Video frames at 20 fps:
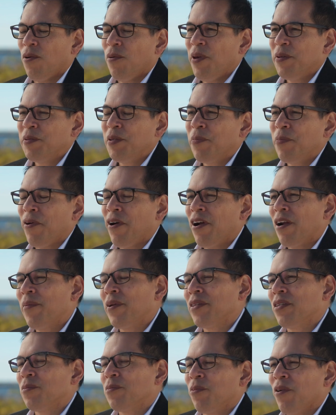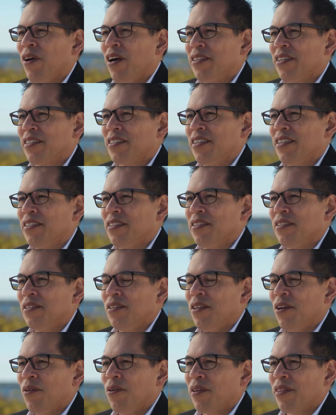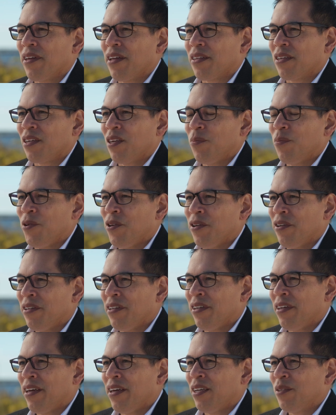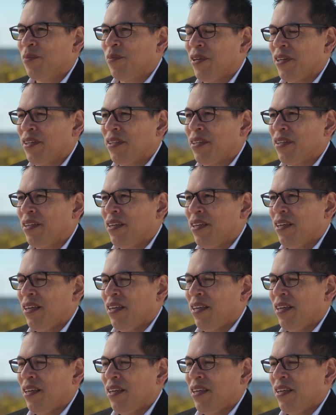What makes me proud about this project is knowing that the community has been